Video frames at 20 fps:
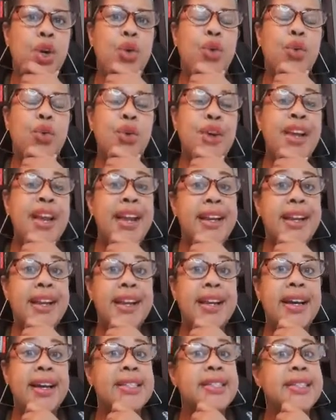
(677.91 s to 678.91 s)

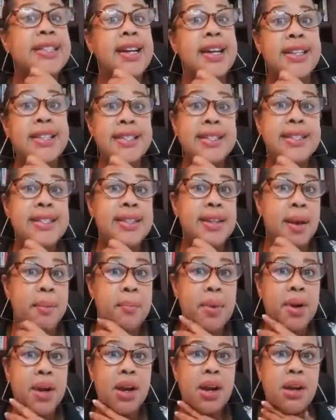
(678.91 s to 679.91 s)
creating a DUNS
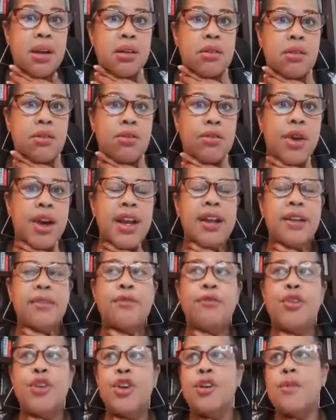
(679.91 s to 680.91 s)
number, right,
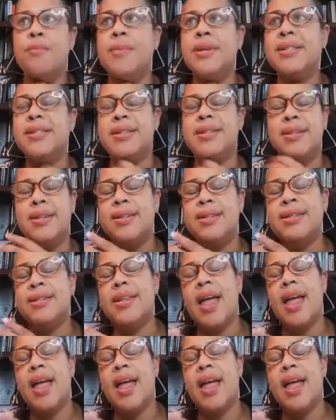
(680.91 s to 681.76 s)
for your business.